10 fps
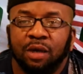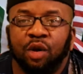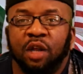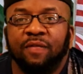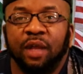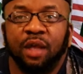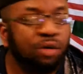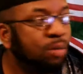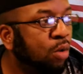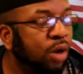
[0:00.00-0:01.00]
We're
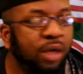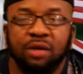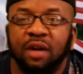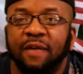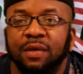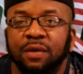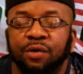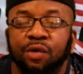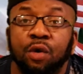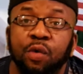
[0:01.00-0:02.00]

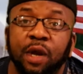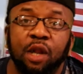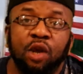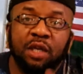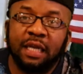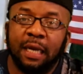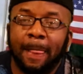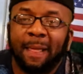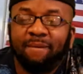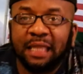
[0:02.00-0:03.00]
looking on the
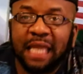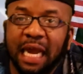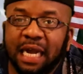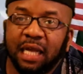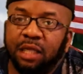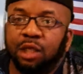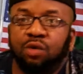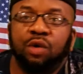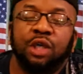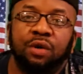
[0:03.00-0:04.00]
DACA
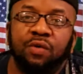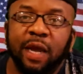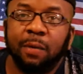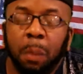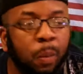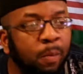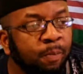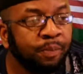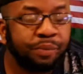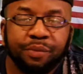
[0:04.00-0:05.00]
situation, right?
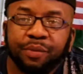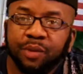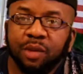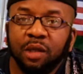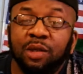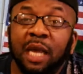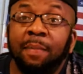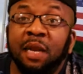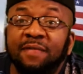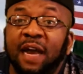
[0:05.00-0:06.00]
So I
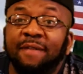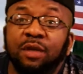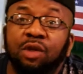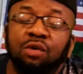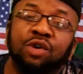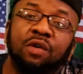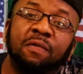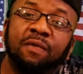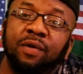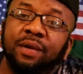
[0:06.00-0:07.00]
believe I have the solution
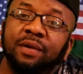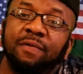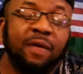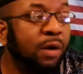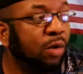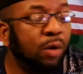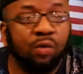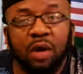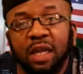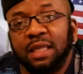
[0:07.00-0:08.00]
for it. If
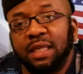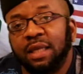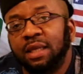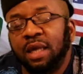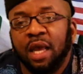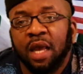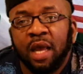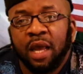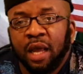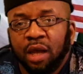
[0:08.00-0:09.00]
anyone will listen,
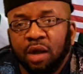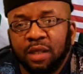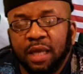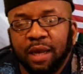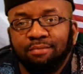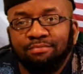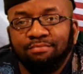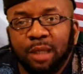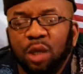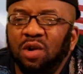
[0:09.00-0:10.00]
because
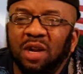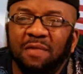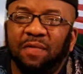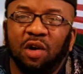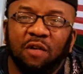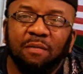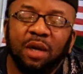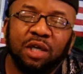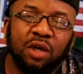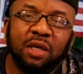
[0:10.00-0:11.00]
there's no need for
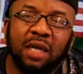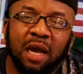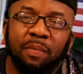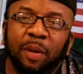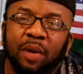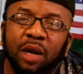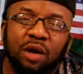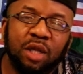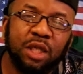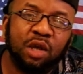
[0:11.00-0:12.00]
government shutdown. People are
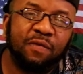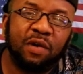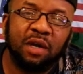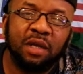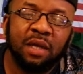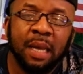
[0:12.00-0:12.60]
going to suffer.